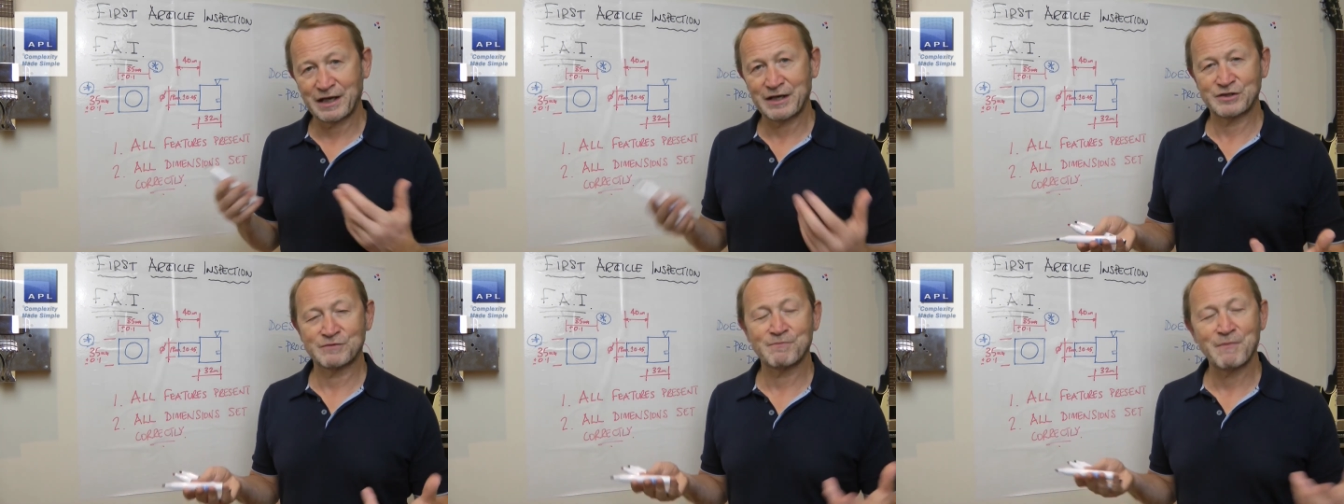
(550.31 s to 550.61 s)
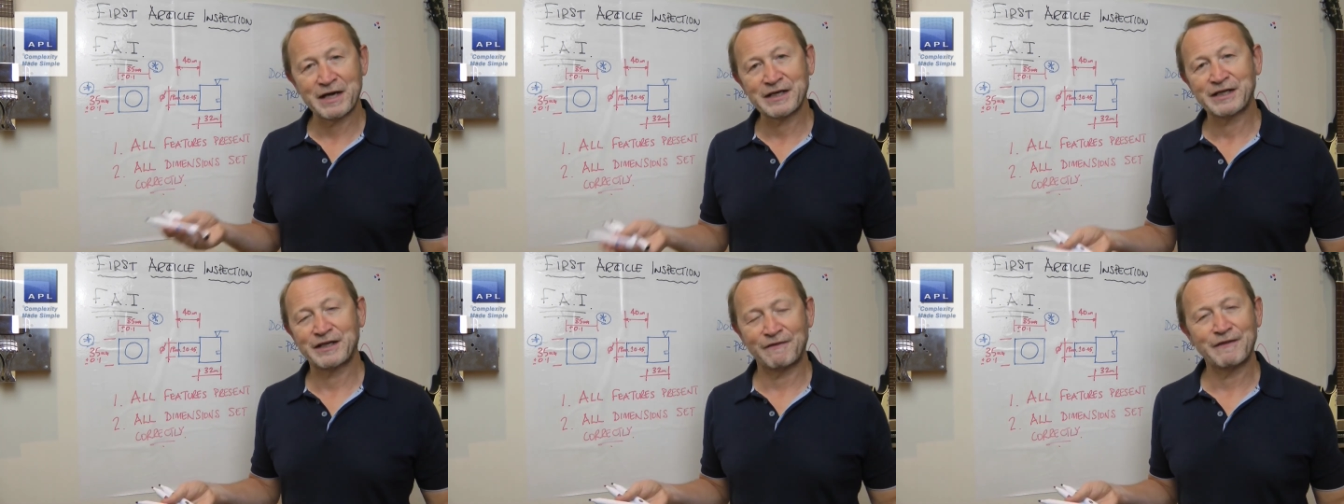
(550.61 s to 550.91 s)
It's
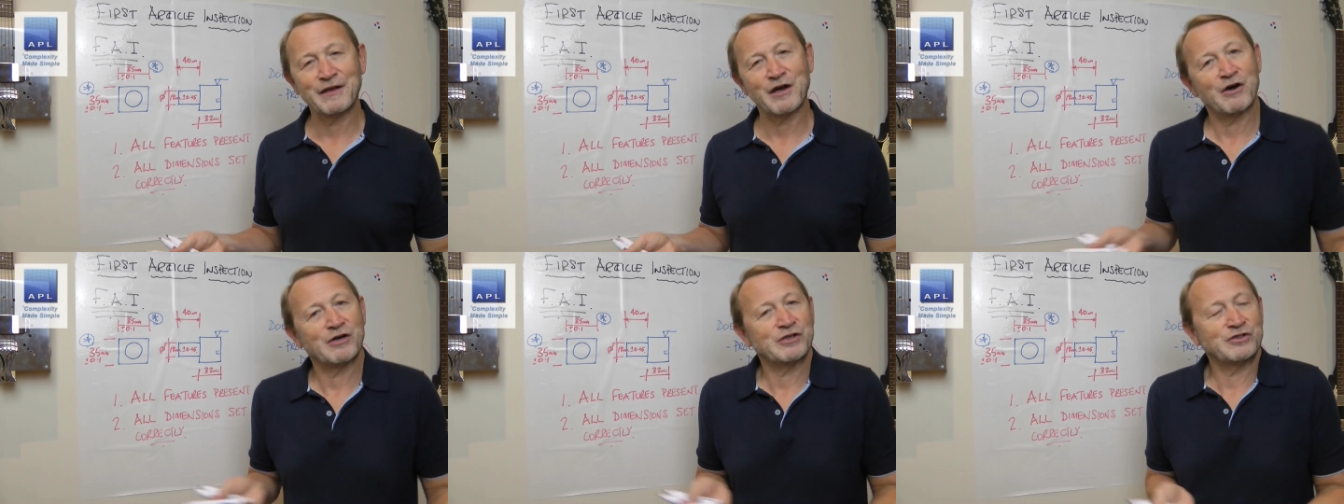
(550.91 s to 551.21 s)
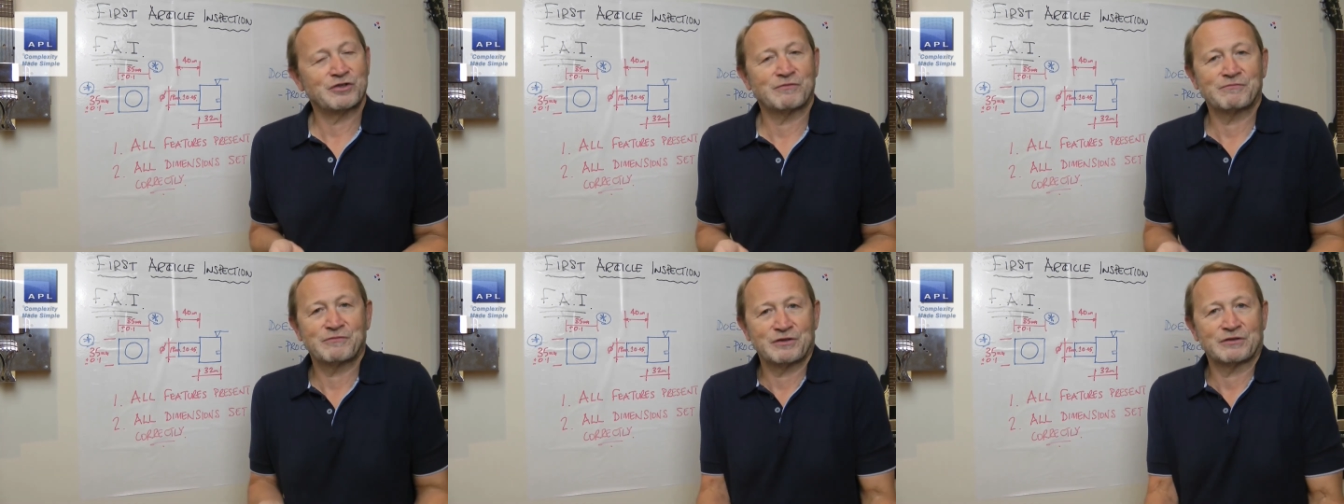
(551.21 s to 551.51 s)
making the
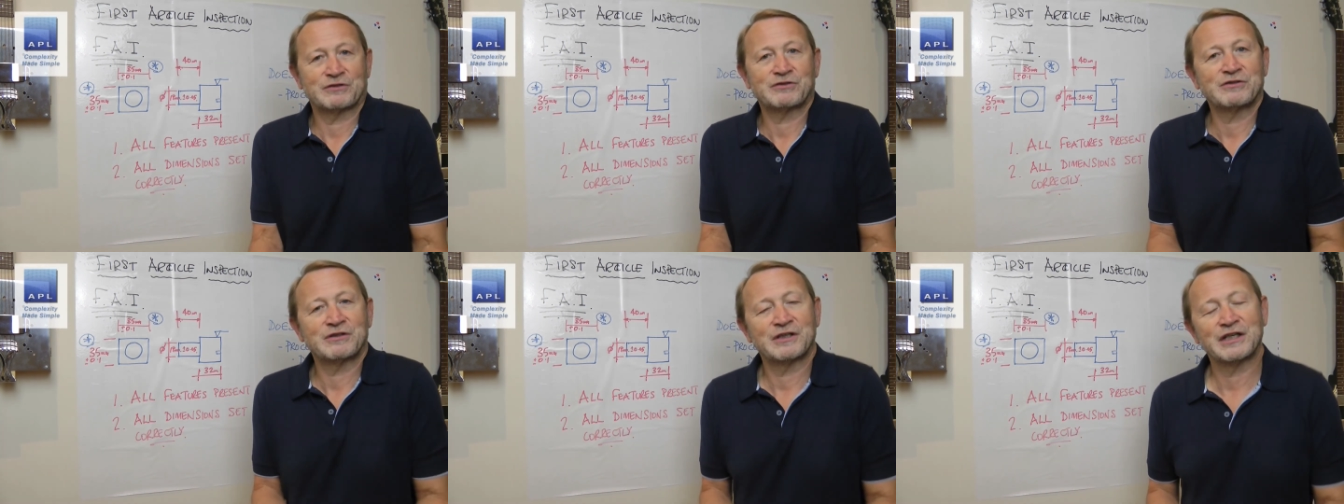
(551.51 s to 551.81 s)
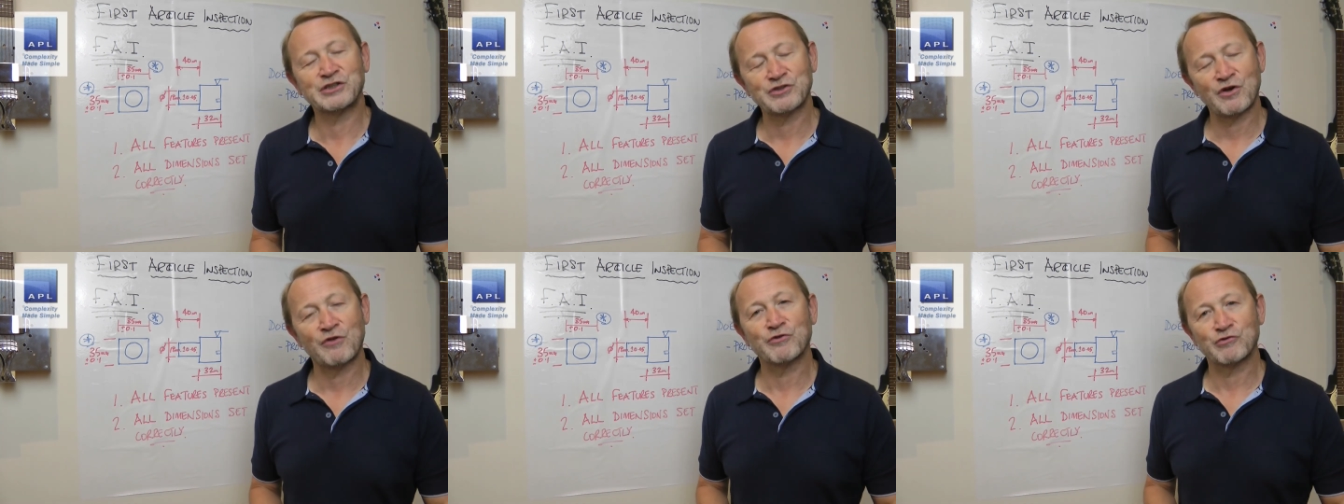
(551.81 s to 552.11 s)
item that
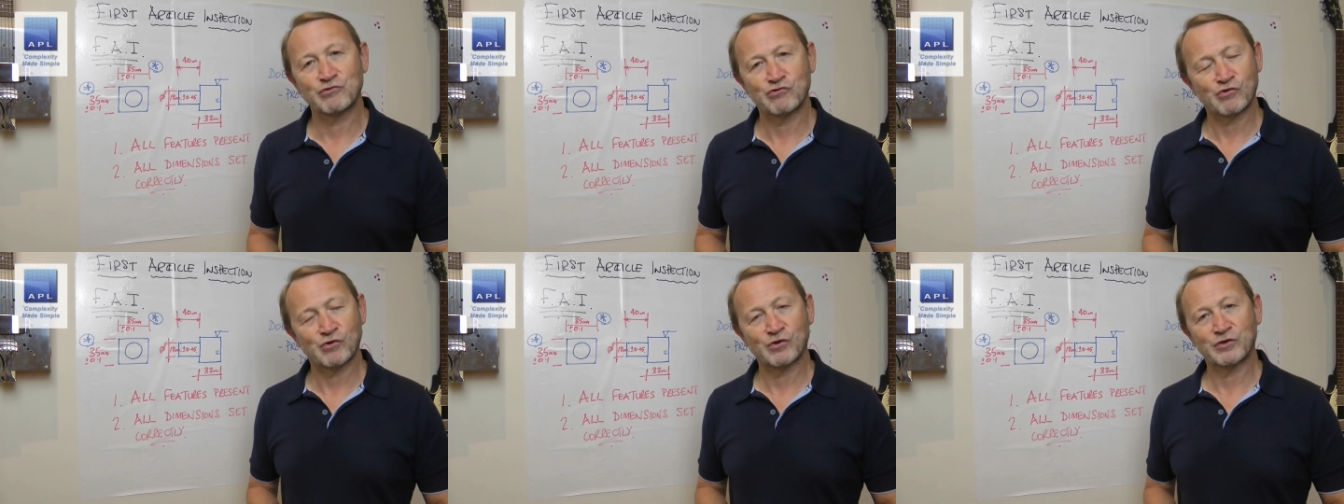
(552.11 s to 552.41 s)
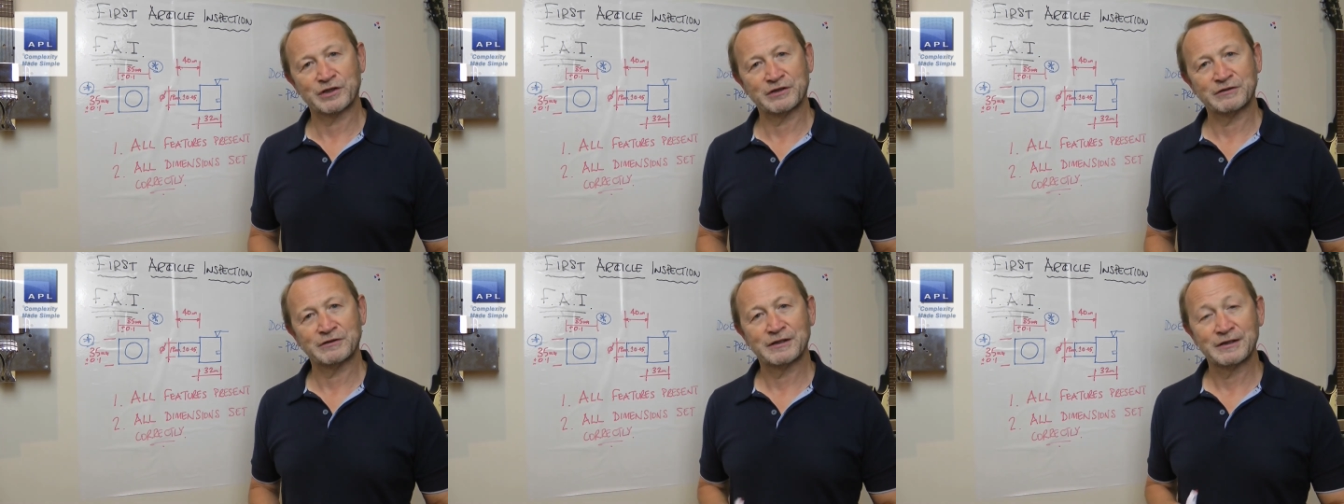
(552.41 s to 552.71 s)
is on the
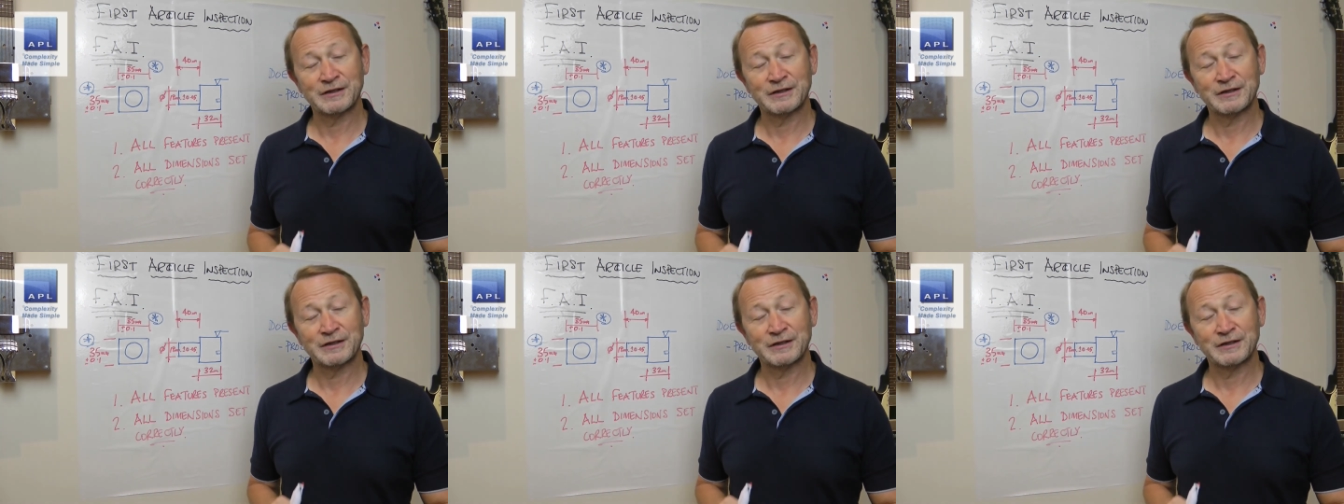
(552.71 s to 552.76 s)
drawing.